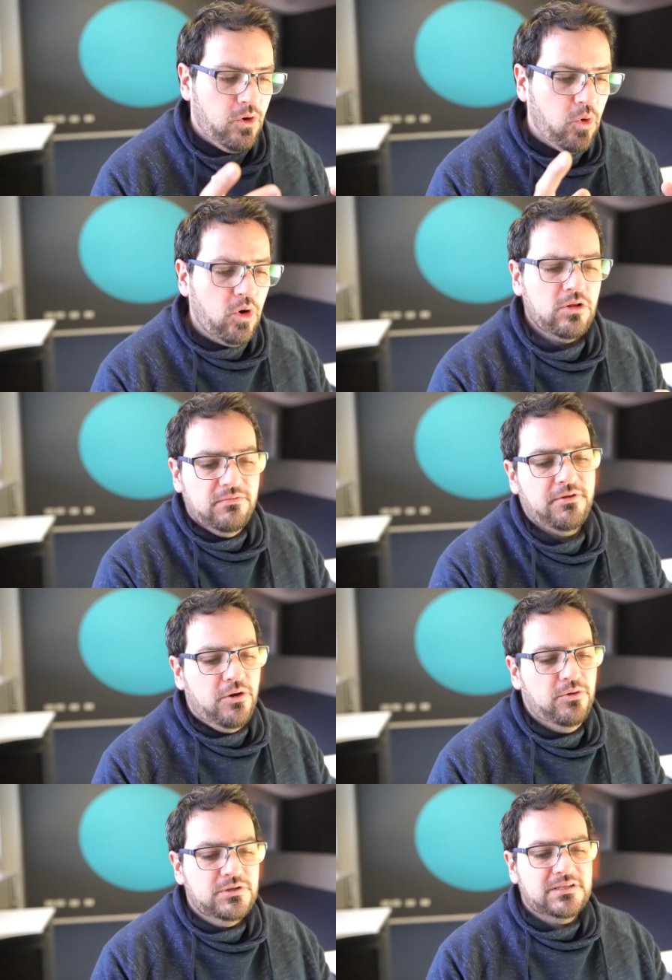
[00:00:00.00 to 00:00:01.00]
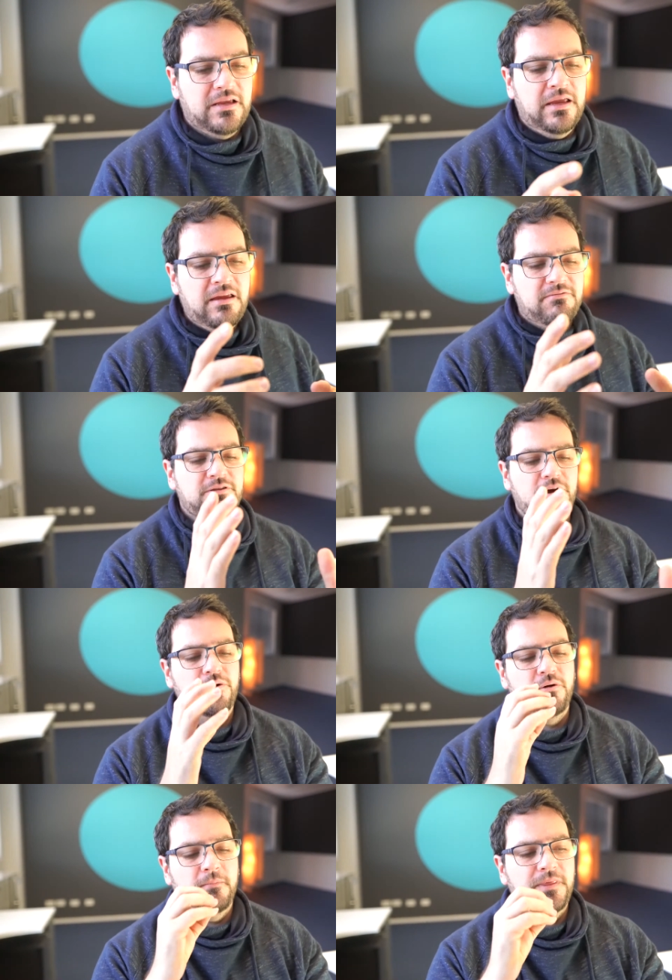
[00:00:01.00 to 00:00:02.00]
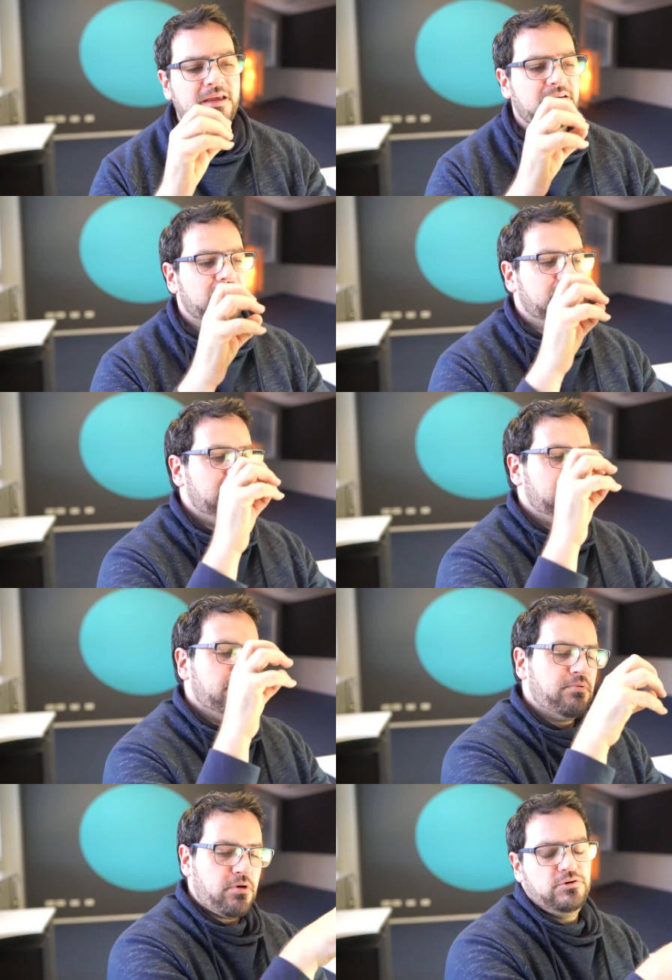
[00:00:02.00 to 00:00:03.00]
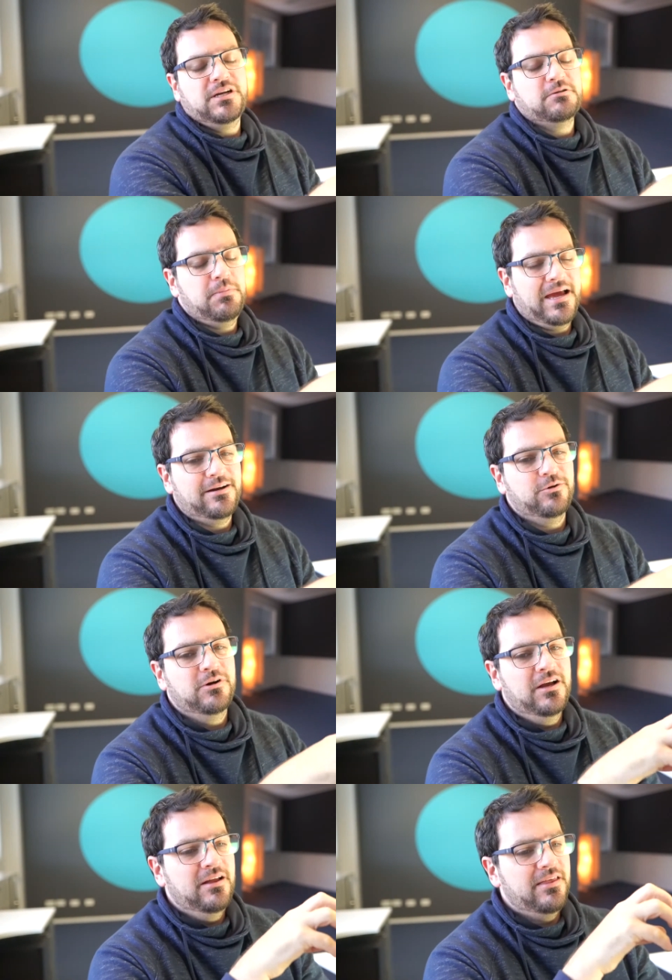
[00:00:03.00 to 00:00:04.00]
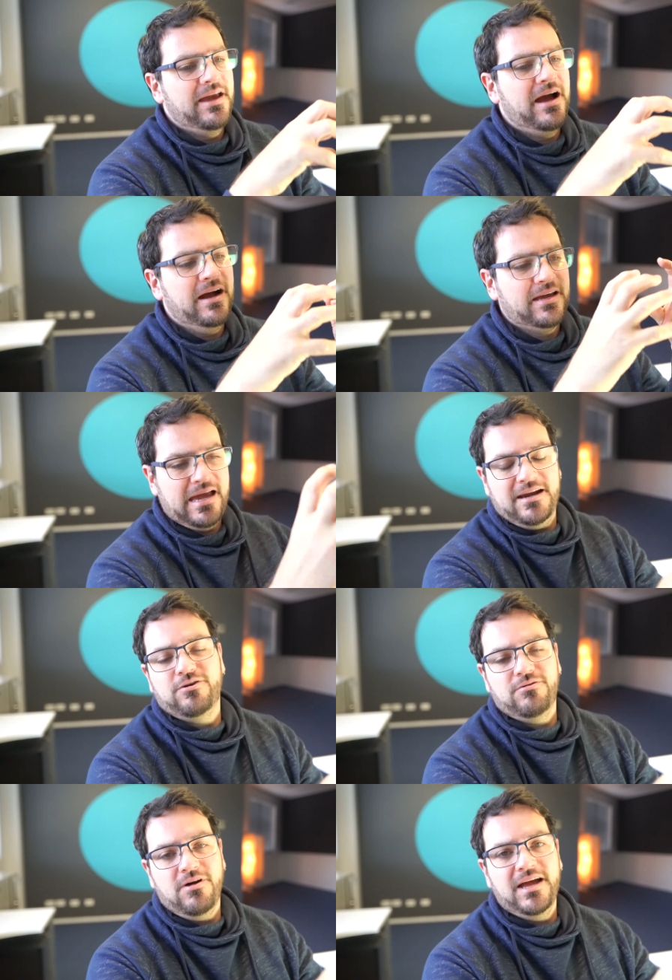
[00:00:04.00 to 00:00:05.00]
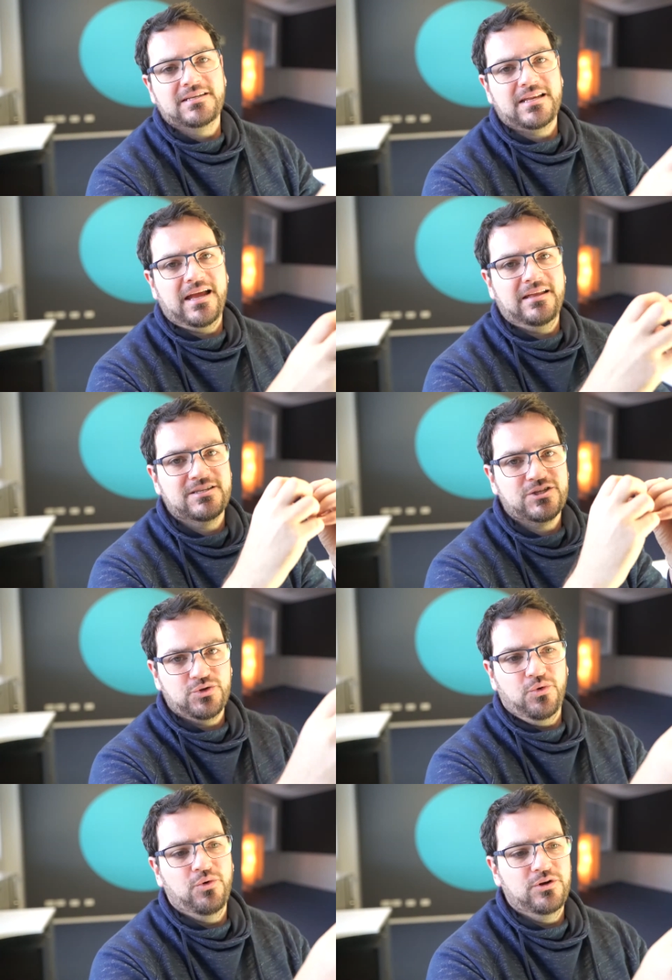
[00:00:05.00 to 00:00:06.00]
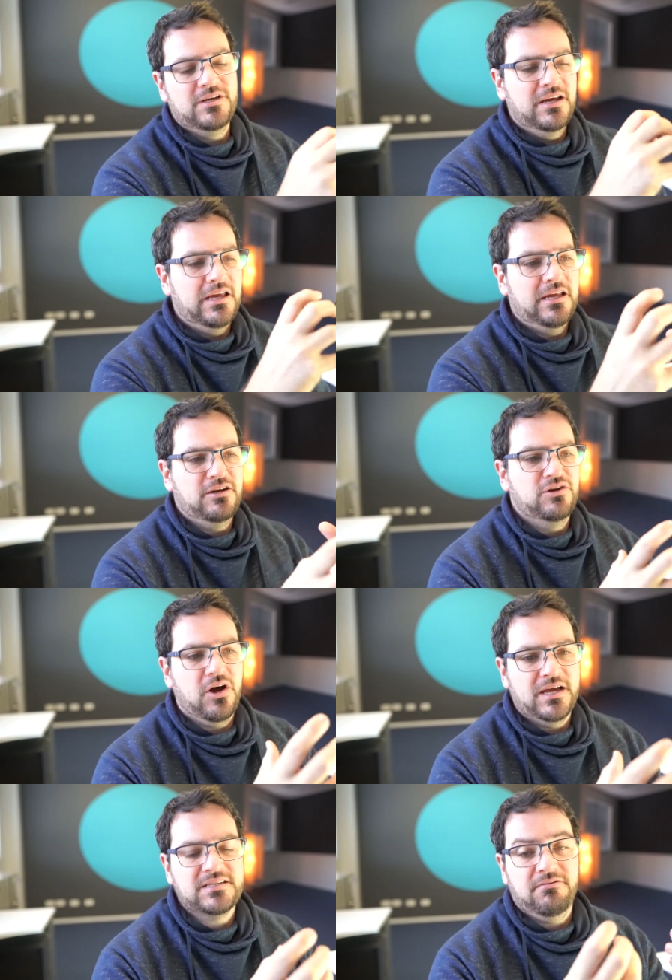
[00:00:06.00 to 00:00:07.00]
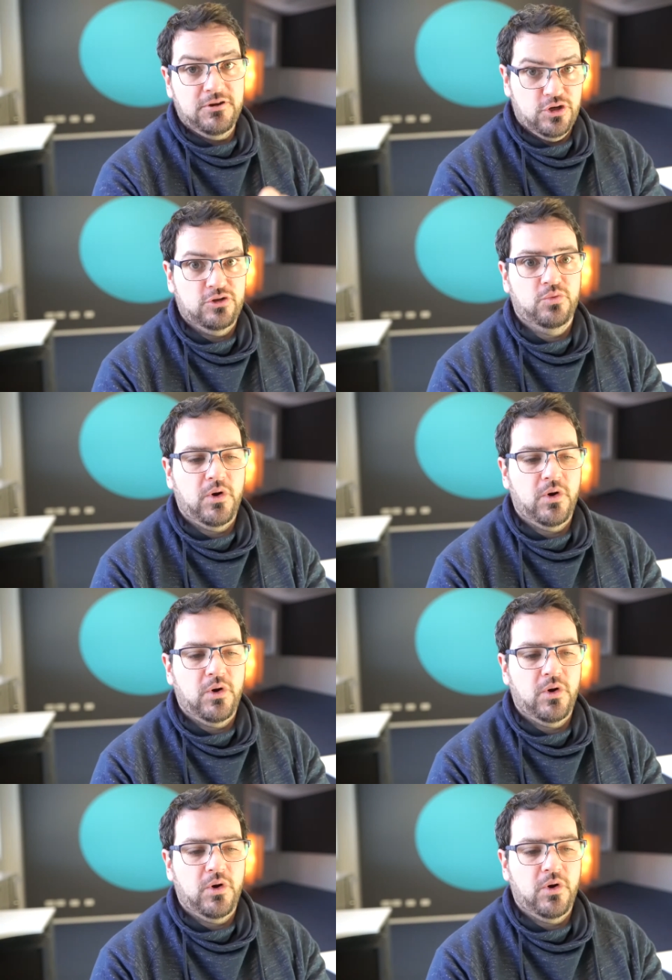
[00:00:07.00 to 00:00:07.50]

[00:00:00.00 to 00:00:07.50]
All of those, even though in the project panel they are categorized and stored in a nice efficient